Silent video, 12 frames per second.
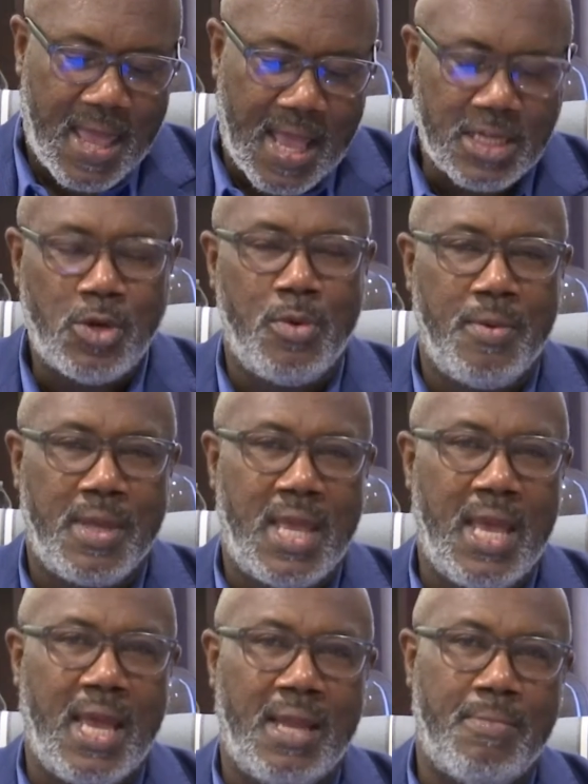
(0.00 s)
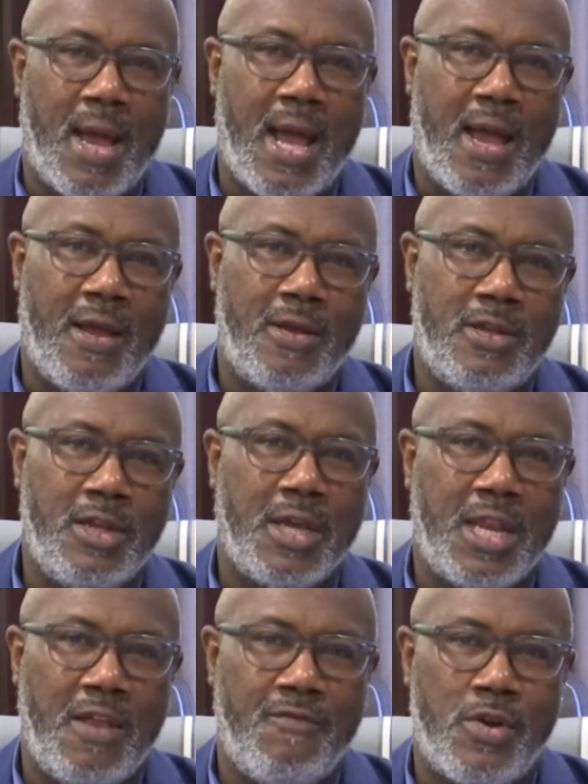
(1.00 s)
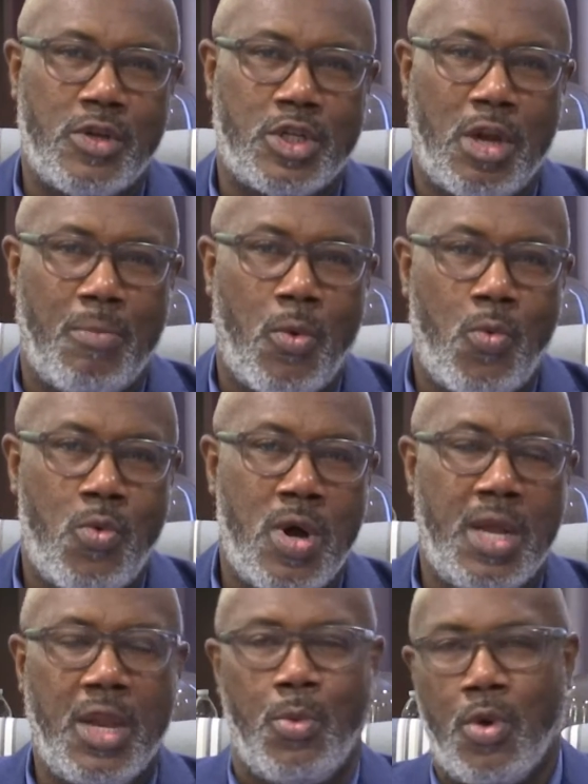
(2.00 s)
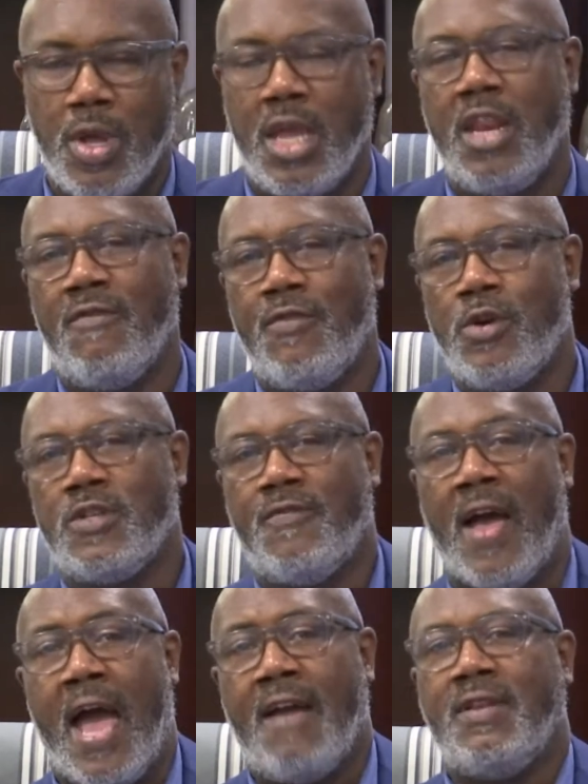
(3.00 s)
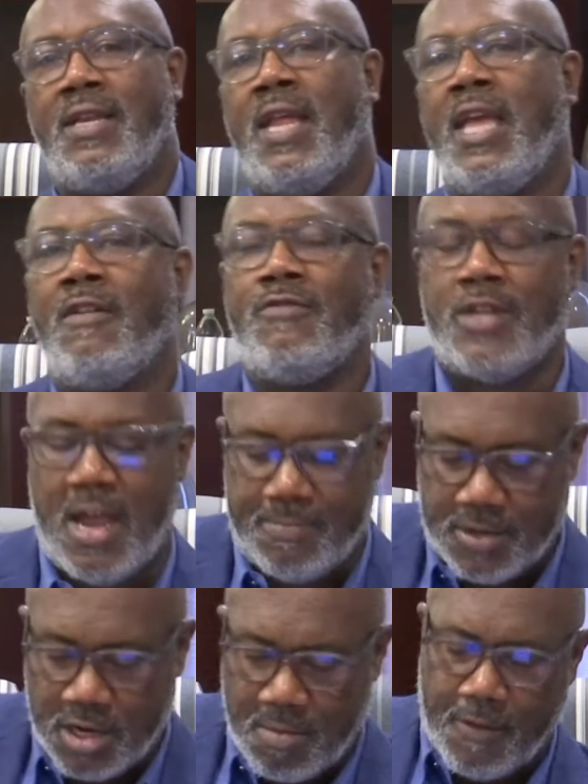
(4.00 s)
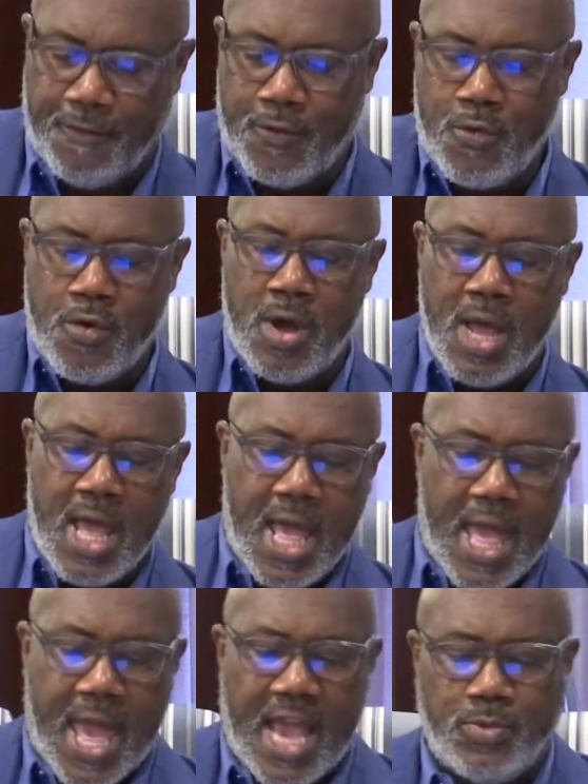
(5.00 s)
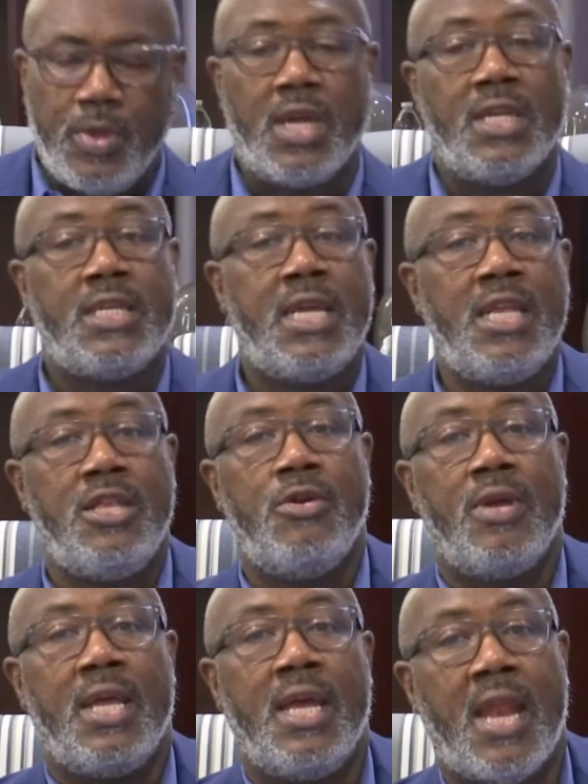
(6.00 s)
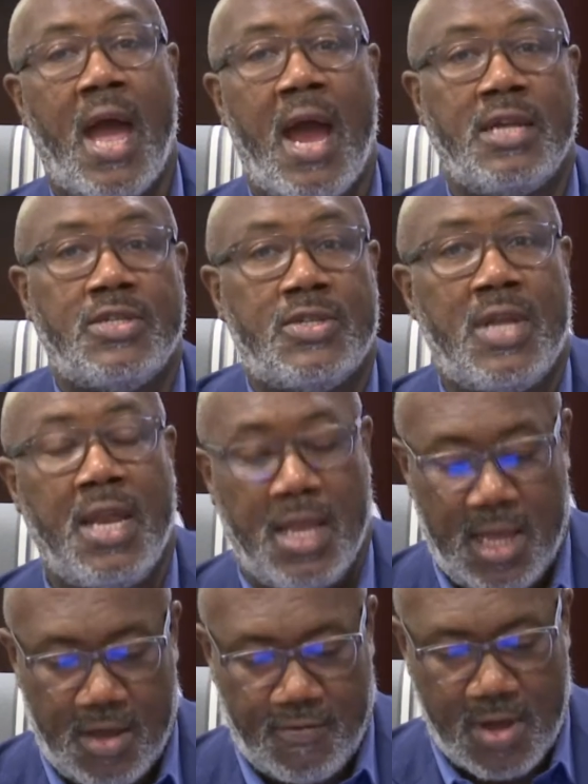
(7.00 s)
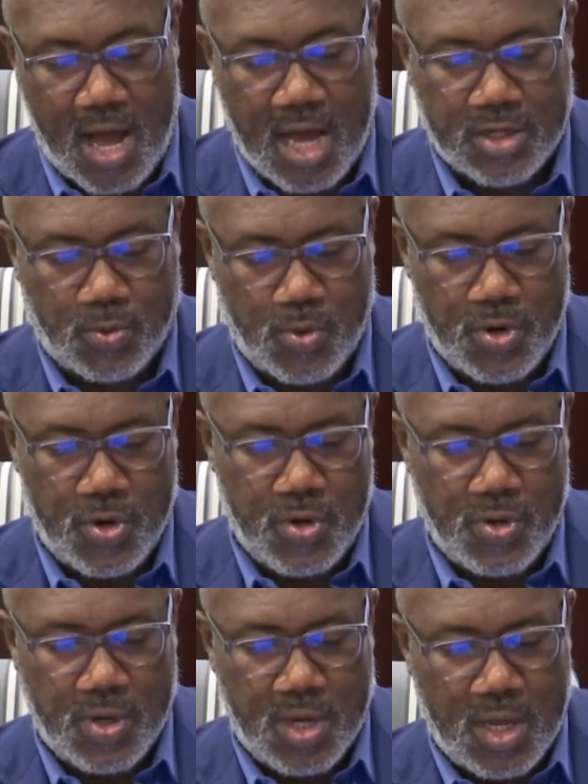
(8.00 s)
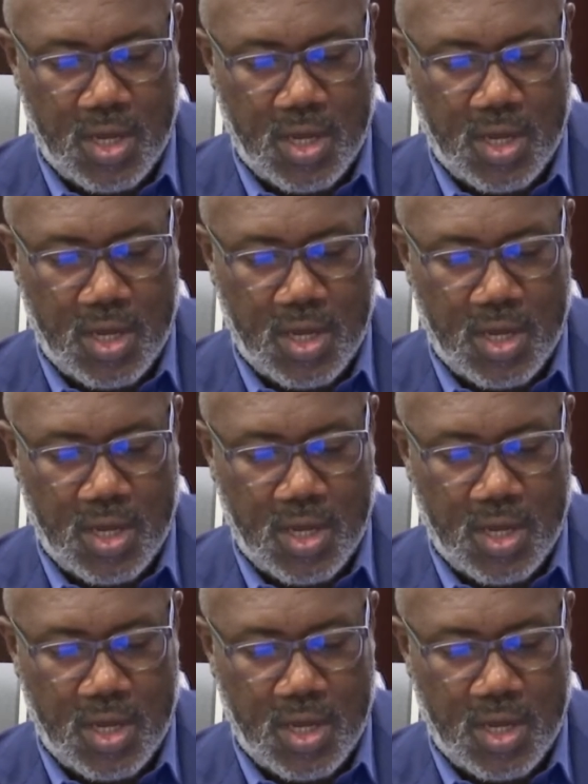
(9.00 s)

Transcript: And so we begin by looking at verse number 1, and we're going to end at verse 5 today of chapter number 4 as we continue in our study of God's Word.